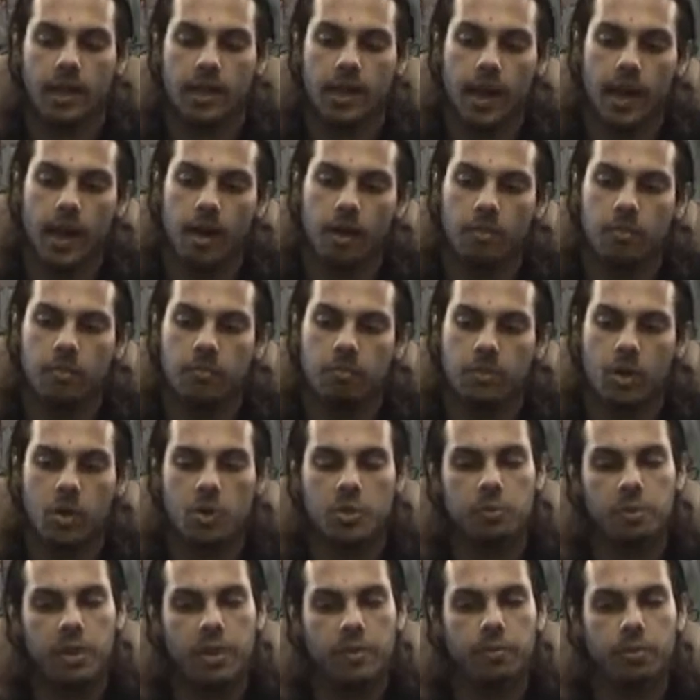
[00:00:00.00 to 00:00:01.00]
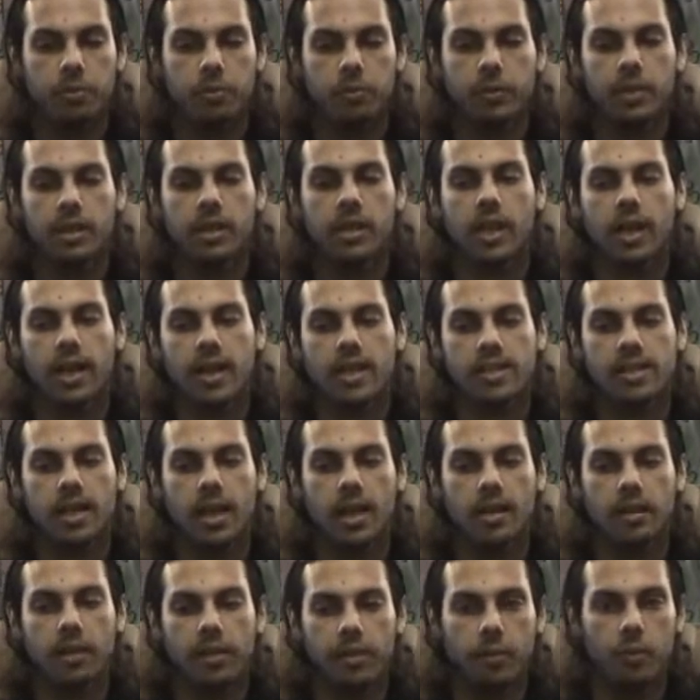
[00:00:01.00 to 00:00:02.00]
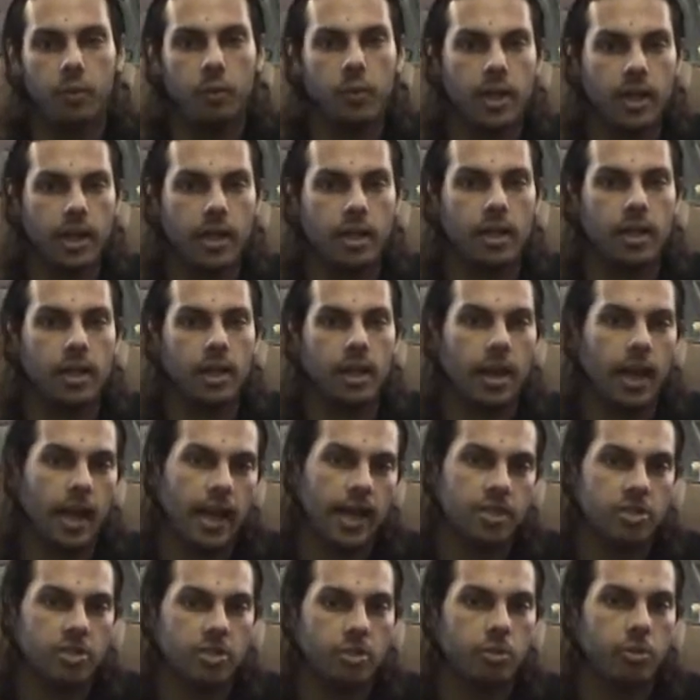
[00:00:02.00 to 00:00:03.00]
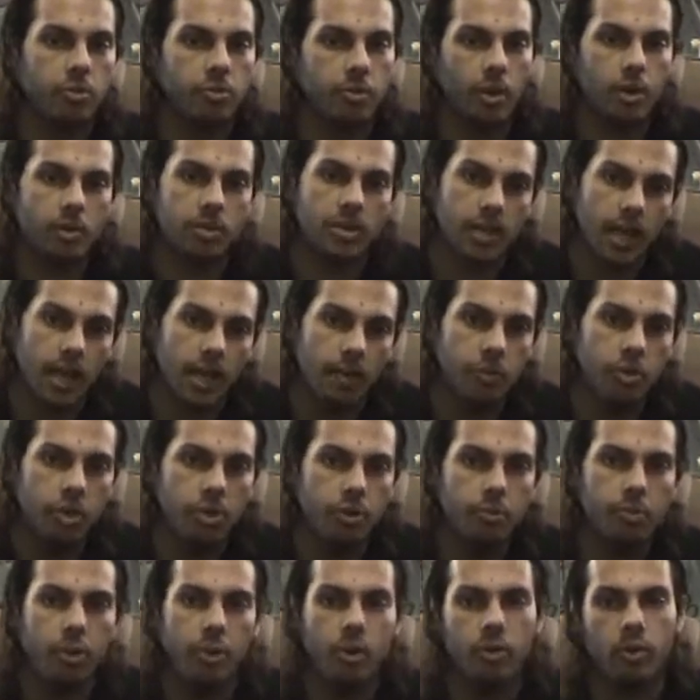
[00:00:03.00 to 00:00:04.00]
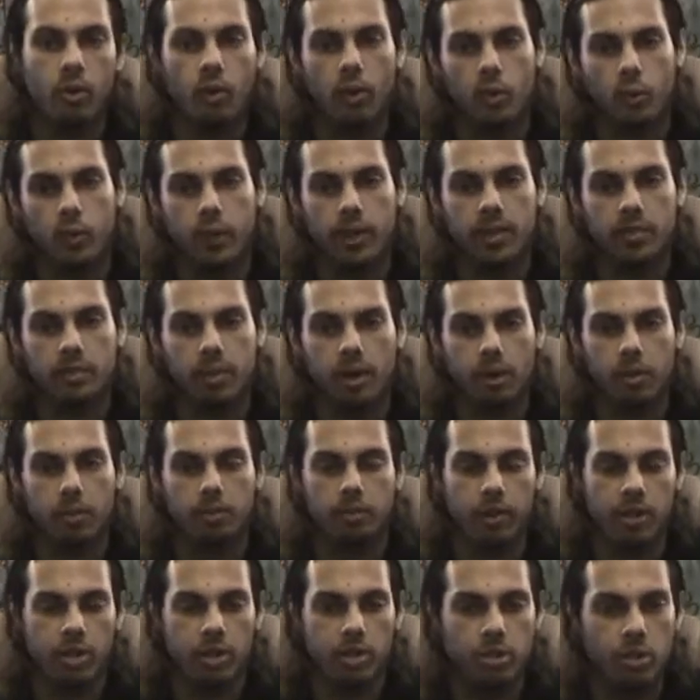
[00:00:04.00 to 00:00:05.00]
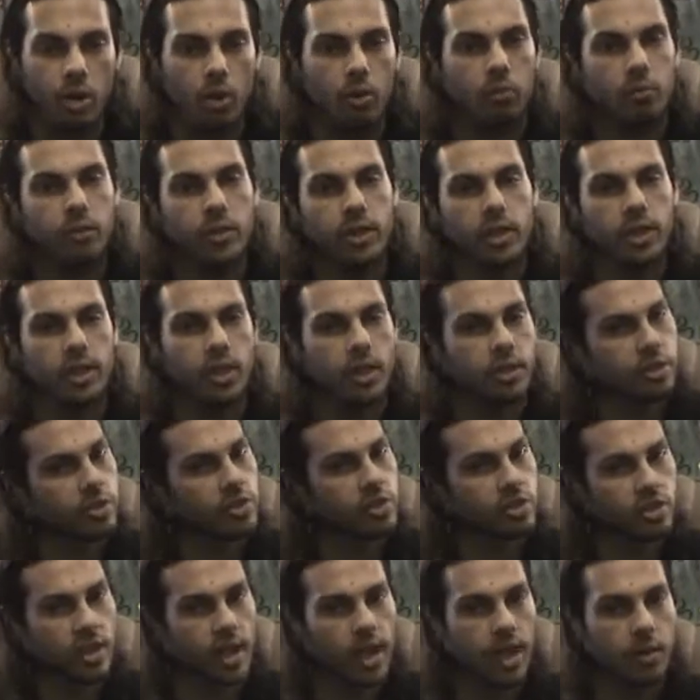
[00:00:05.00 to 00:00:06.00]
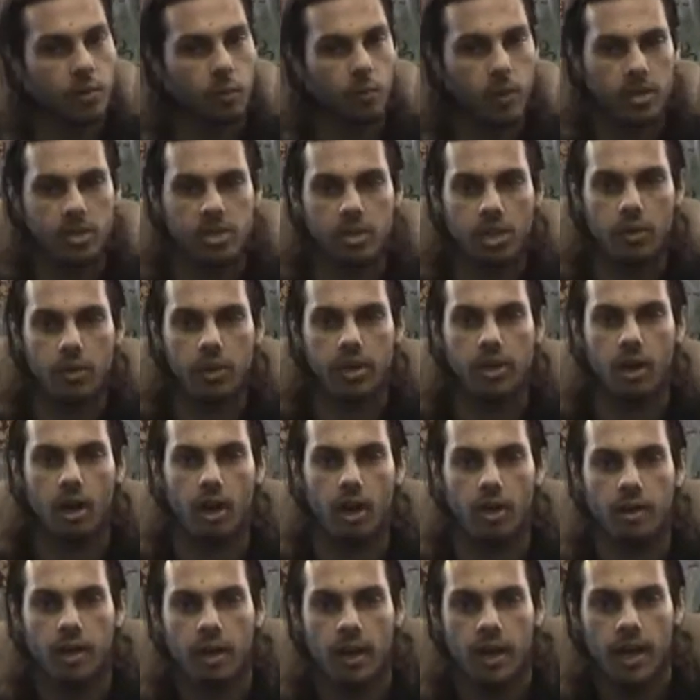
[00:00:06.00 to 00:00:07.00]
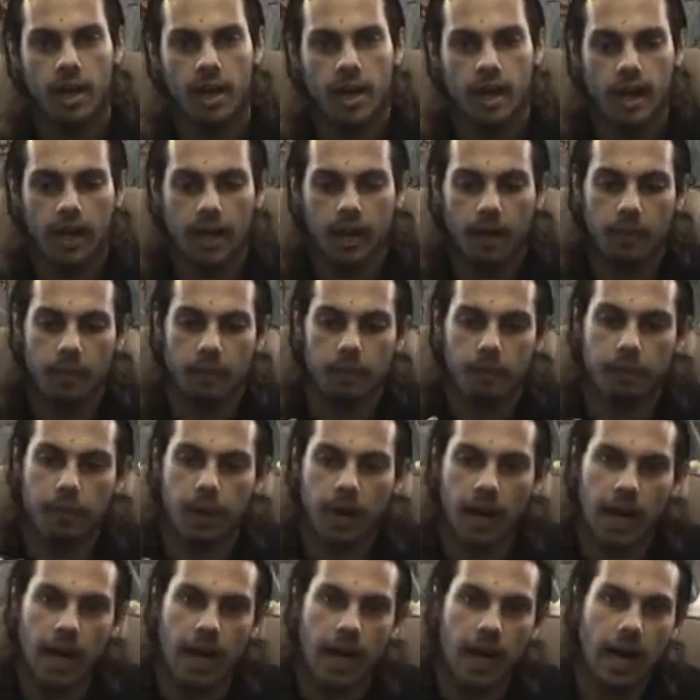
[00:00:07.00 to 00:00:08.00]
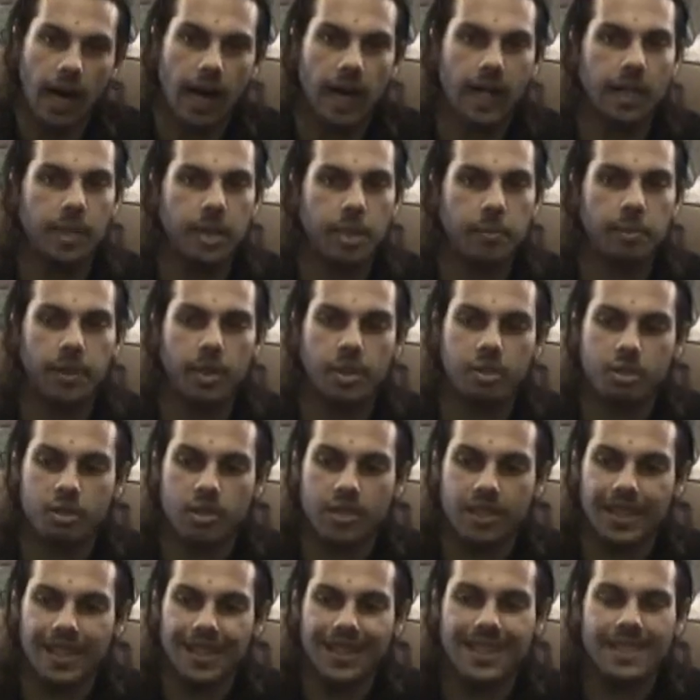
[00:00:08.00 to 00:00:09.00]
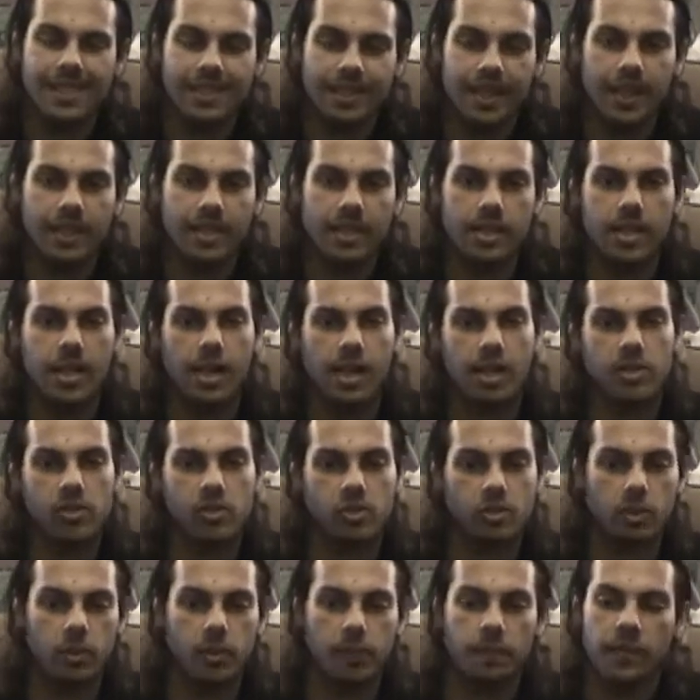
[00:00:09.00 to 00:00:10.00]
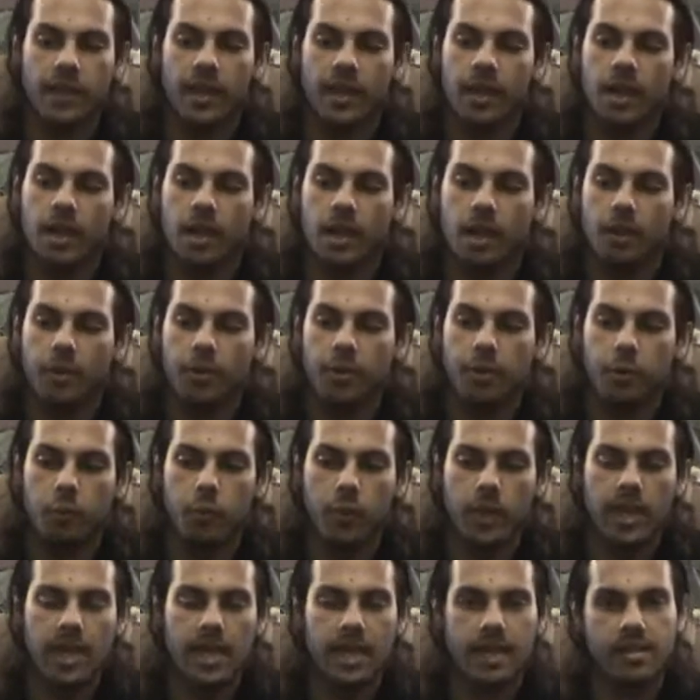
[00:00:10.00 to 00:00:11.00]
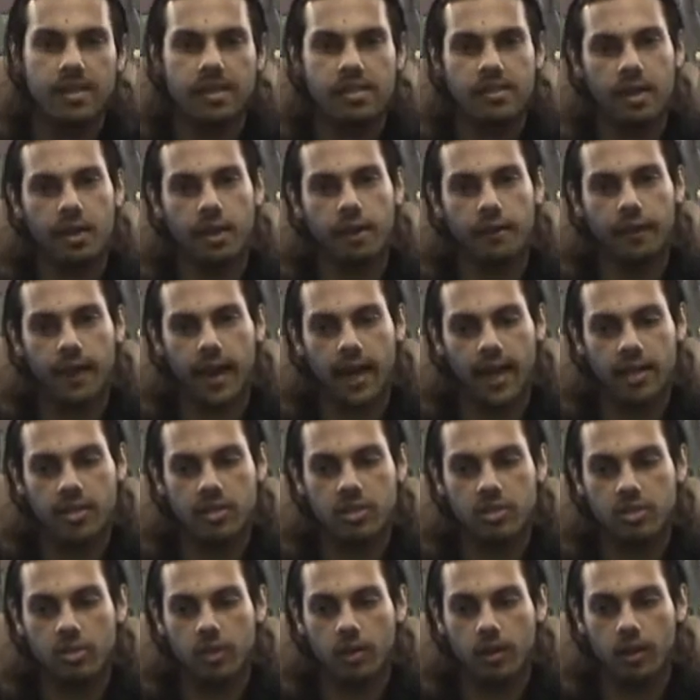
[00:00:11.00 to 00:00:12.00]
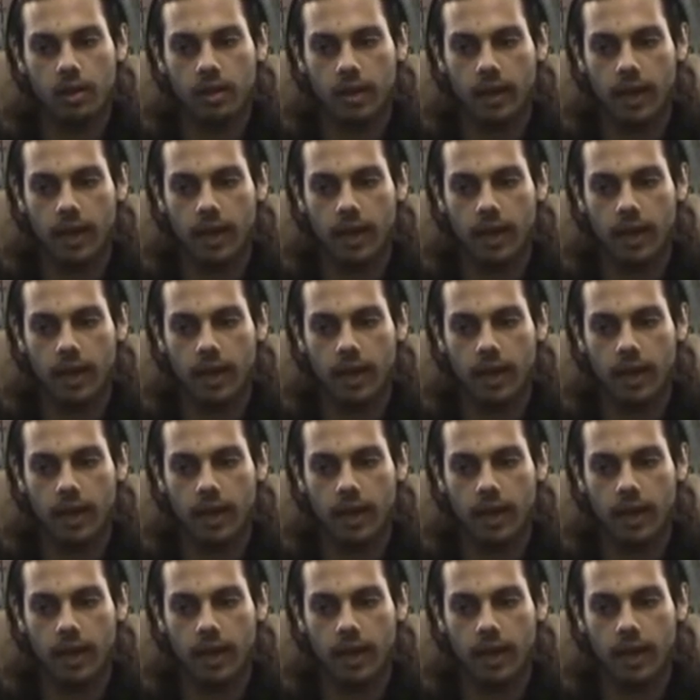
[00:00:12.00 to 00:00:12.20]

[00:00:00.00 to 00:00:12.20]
Now, most people realize that the Wii has two modes, GameCube mode or Wii mode, but you don't really understand what's going on behind the pictures inside the console. The Wii itself has